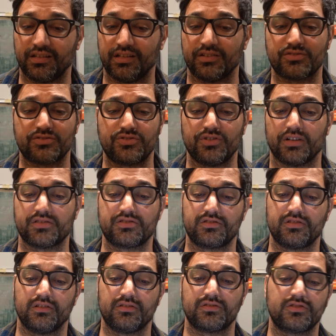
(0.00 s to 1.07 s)
There's
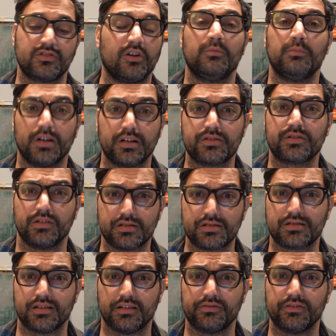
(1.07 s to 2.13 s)
just so much good
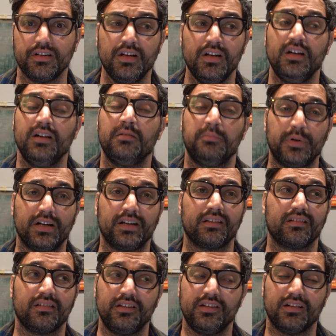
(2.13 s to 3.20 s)
stuff.
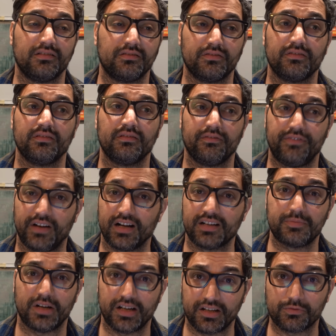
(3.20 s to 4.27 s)
But, Fox
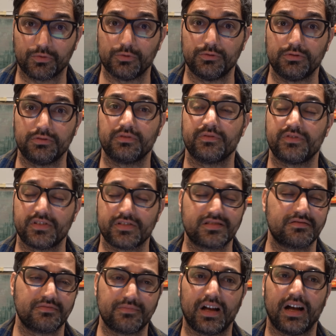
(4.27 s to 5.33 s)
bodies rule.
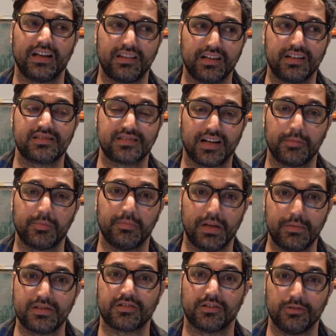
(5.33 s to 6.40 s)
I think it's time to
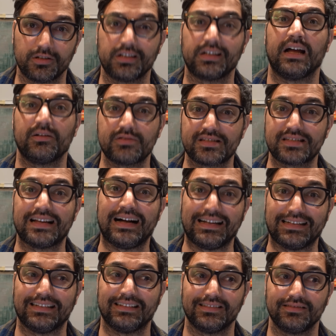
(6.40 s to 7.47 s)
maybe start looking
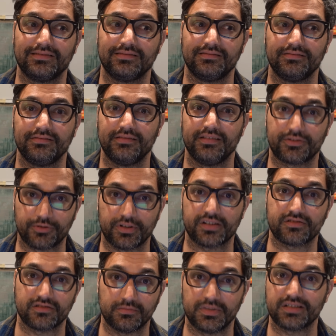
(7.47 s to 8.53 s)
outside the
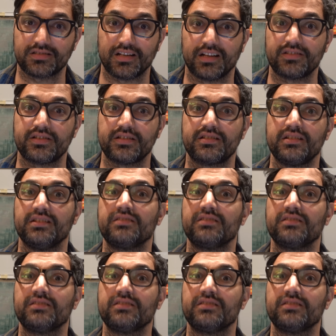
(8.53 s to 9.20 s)
traditional Mustang GT.